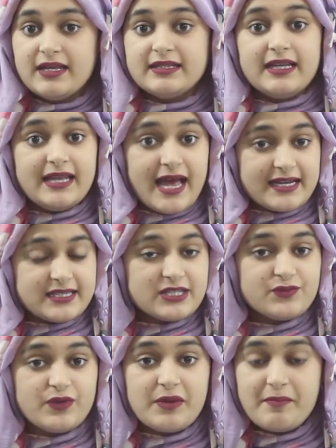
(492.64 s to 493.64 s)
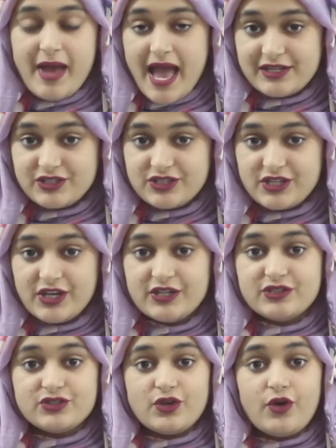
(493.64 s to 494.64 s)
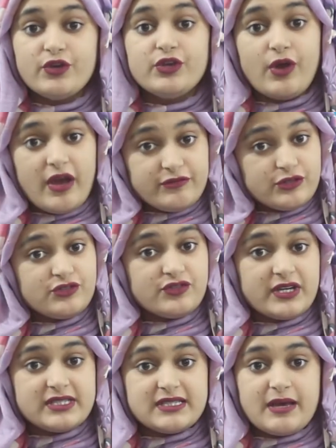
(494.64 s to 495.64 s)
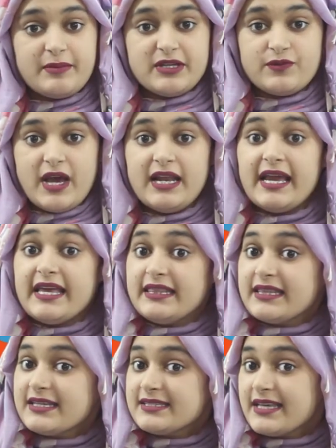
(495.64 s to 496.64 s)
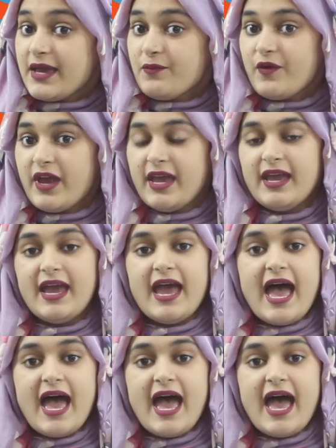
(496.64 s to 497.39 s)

The letters we matched. So you have to trace them as well in the same way